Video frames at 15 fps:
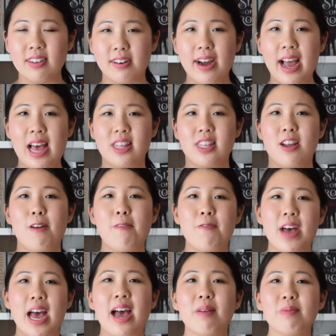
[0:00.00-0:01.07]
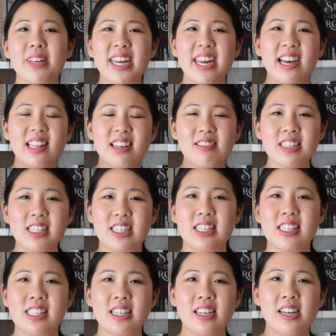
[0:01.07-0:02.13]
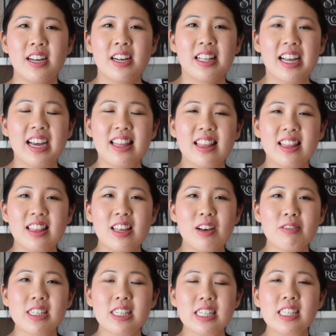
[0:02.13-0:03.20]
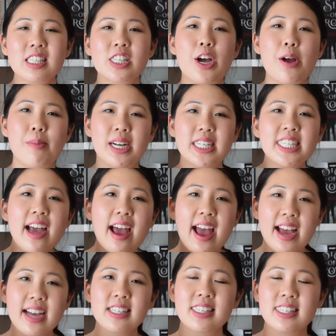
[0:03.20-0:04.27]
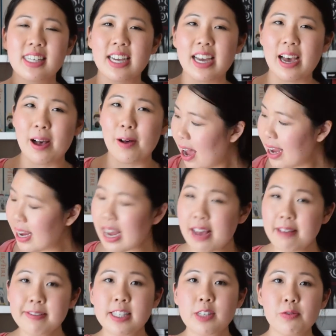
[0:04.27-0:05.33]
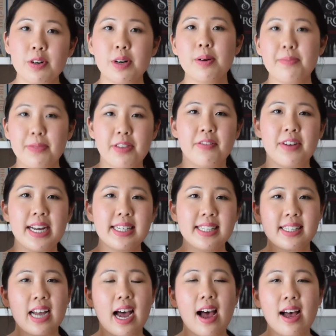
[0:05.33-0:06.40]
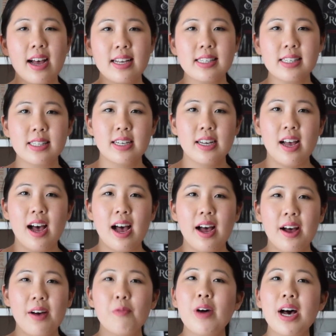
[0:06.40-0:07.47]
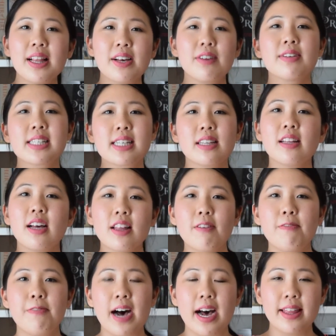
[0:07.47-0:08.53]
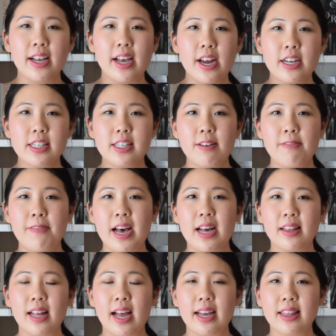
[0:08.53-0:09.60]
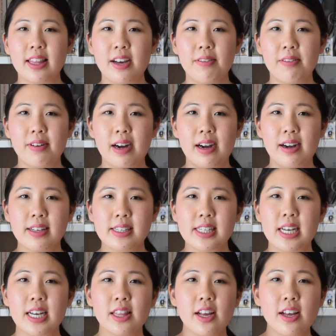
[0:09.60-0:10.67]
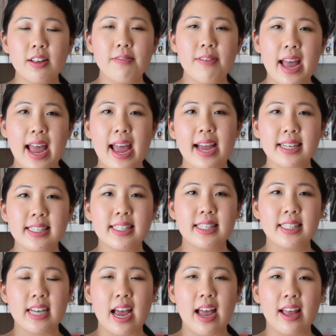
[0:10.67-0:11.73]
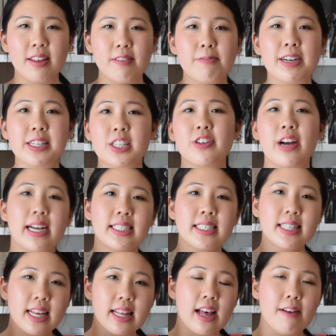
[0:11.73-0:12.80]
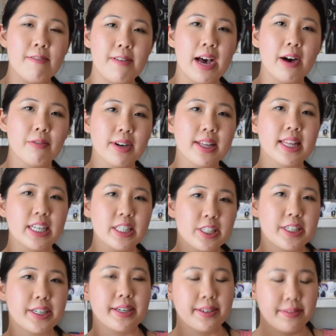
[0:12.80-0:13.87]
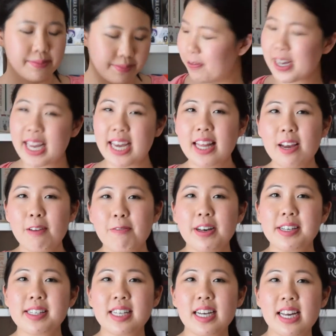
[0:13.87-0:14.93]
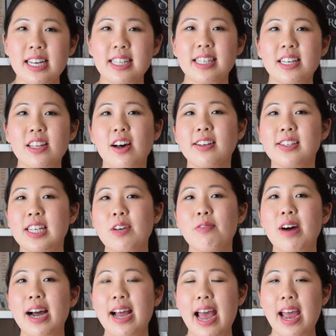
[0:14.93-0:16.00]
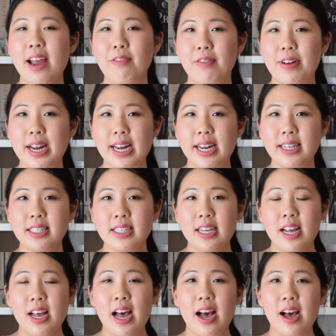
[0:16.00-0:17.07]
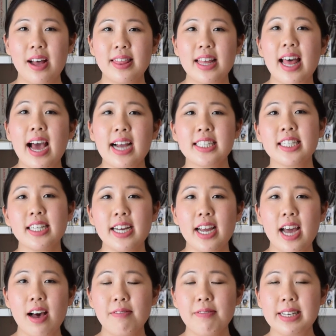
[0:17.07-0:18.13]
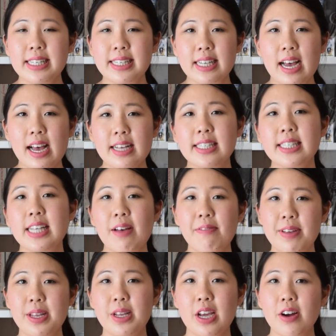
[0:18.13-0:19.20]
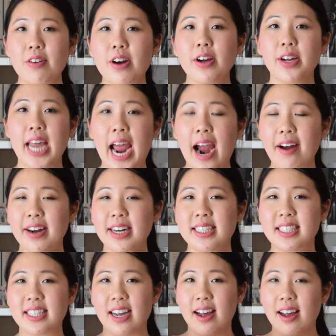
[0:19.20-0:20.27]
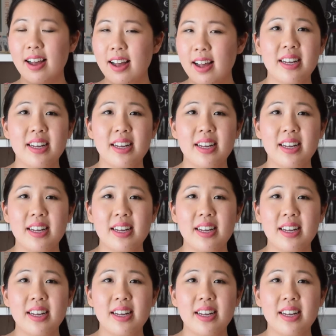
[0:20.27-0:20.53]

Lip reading: or had no family. And it was just like, there was just so much angst here. I gave Swarm 3 stars. Well, it was a lot of fun. I also felt like there was a lot of angst and frustration that I felt with it too. Forgetting Foster is an Aussie YA read that actually covers a 7-year-old character.